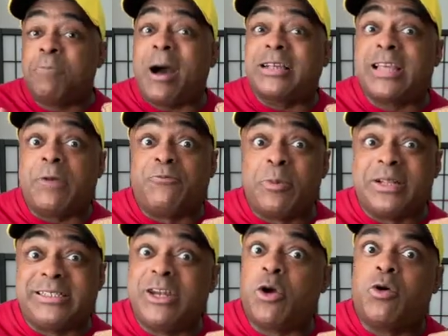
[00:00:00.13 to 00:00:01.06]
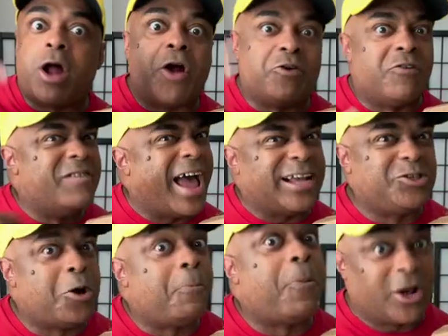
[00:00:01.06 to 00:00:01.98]
box came from Nintendo in honor of National
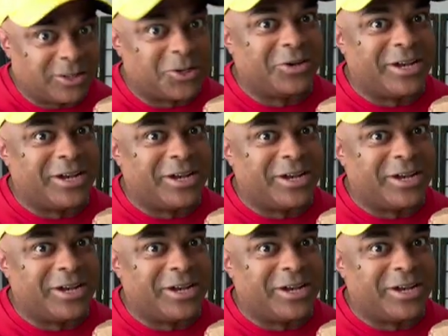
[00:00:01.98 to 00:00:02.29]
Puzzle